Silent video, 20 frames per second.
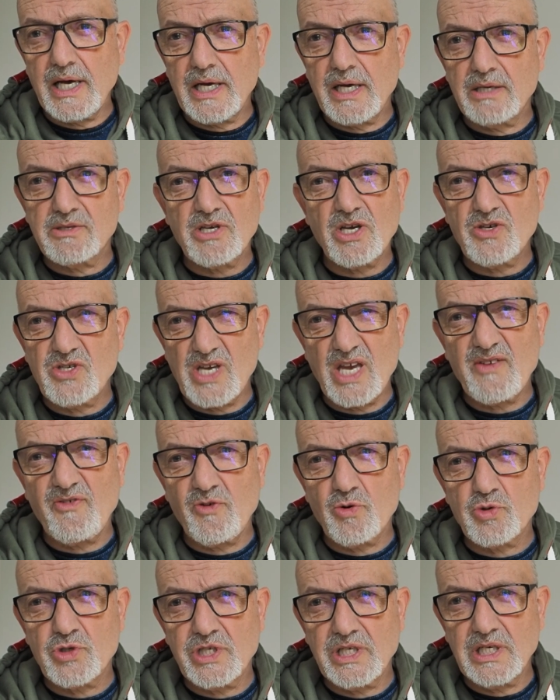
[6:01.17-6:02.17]
so say
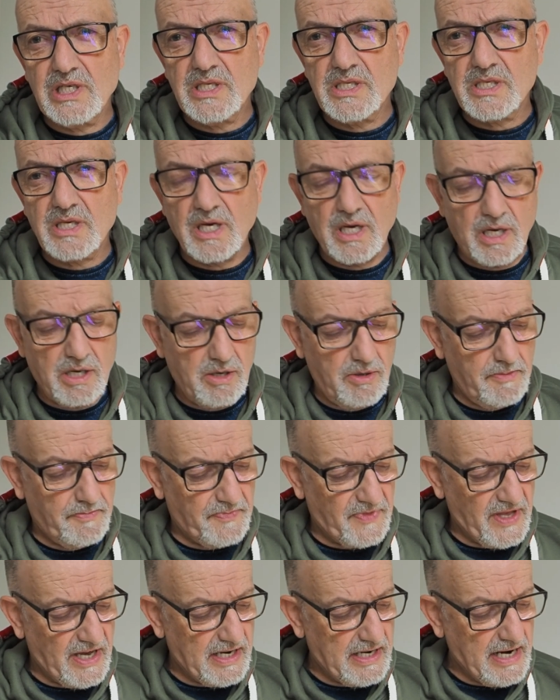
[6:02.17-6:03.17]
40 years ago,
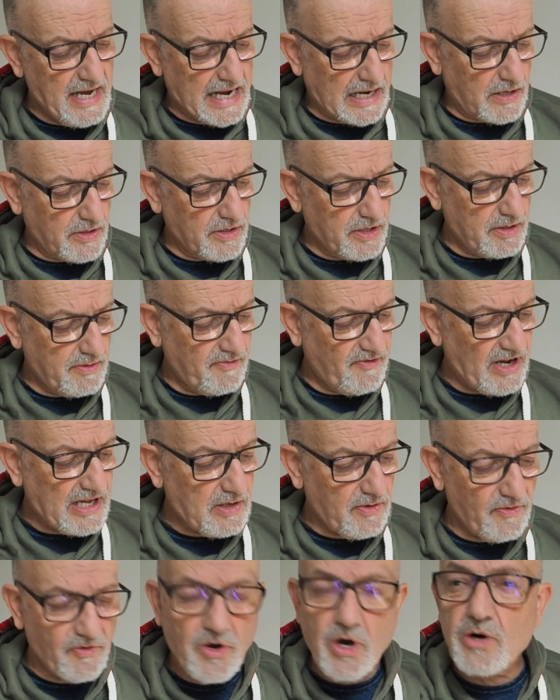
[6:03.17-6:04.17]
and now, the value
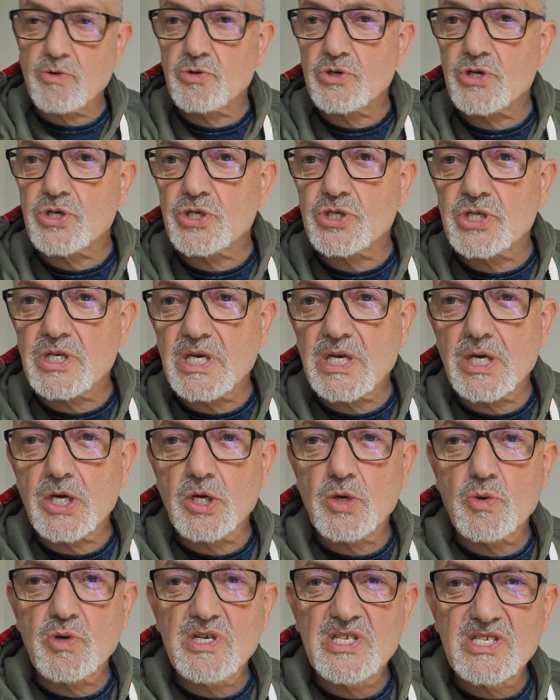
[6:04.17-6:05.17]
of gold has
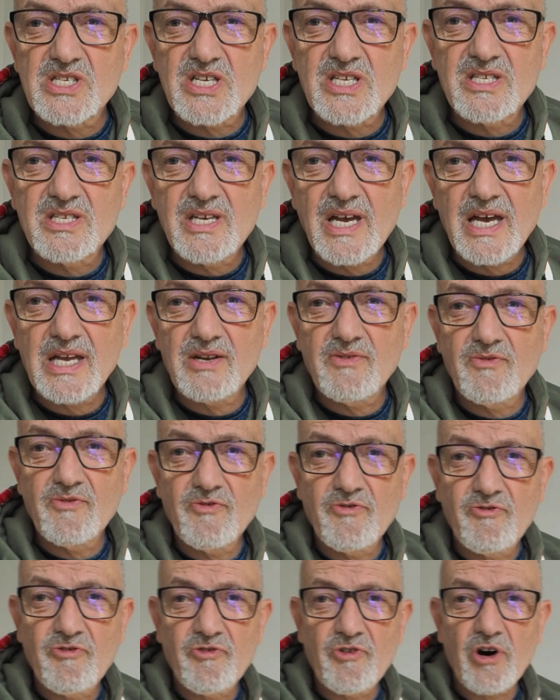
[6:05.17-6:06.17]
increased
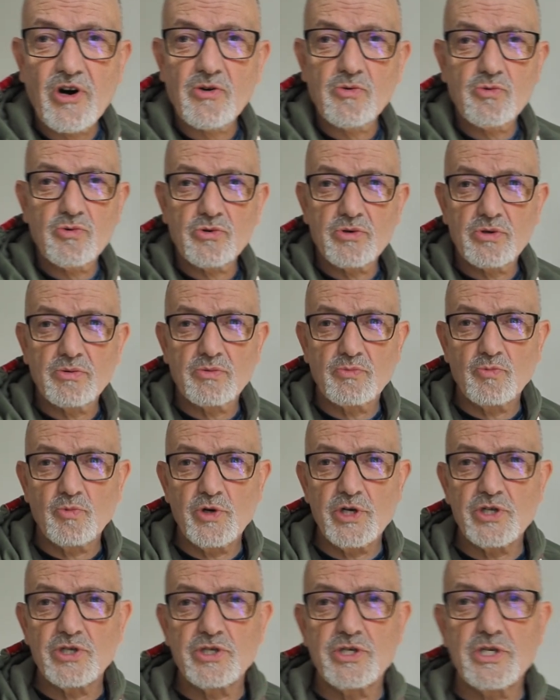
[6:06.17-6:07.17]
tenfold,
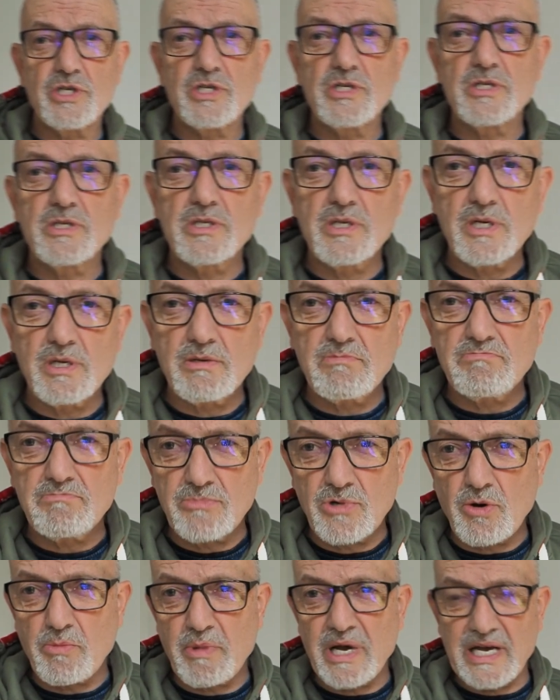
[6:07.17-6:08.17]
which is
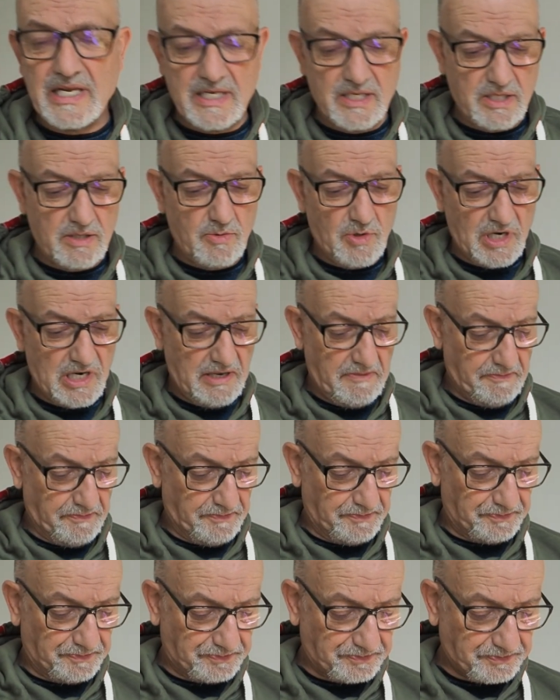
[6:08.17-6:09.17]
not bad, is it really?
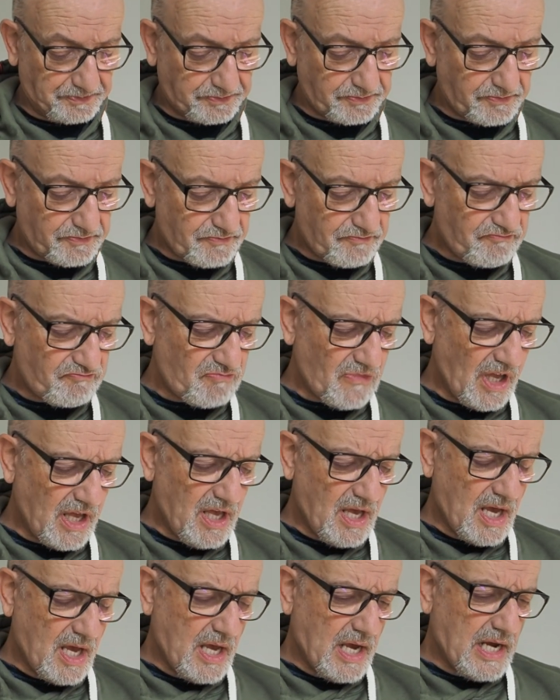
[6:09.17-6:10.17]

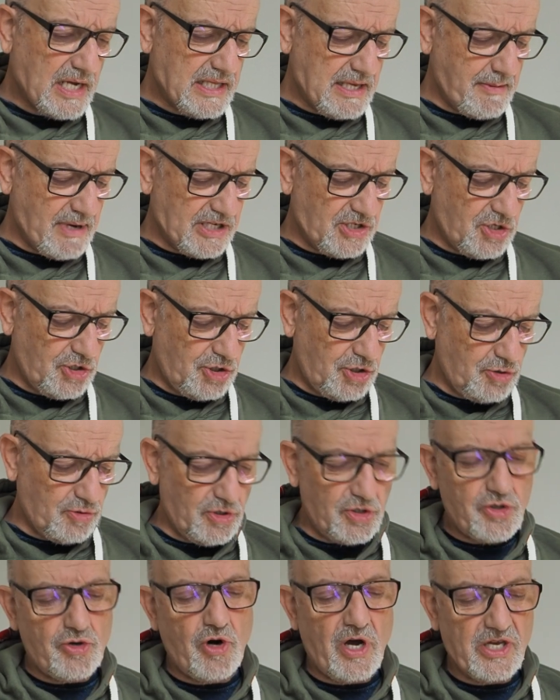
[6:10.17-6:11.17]
It then mentions unit
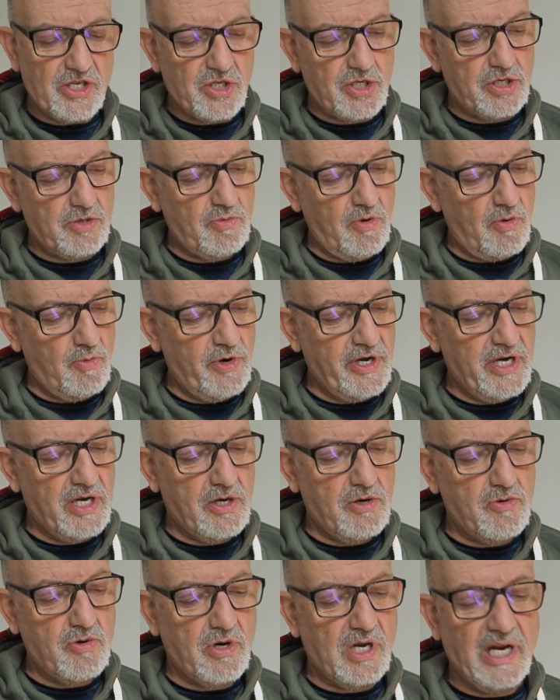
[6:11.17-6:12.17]
trusts, what we
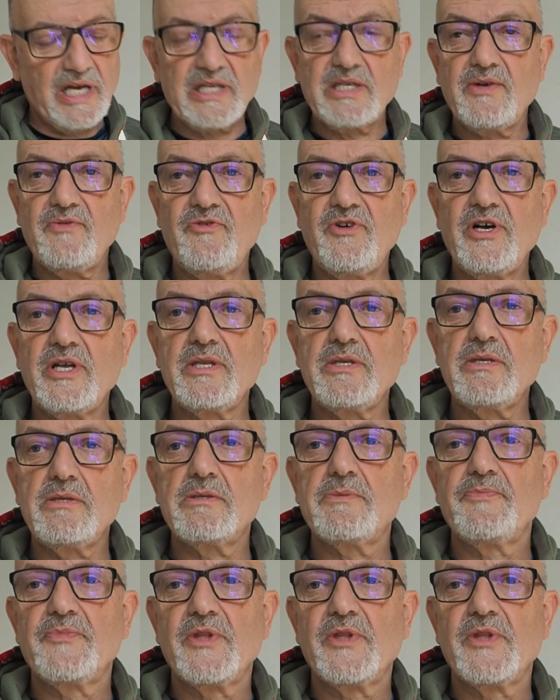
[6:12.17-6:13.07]
call collective funds,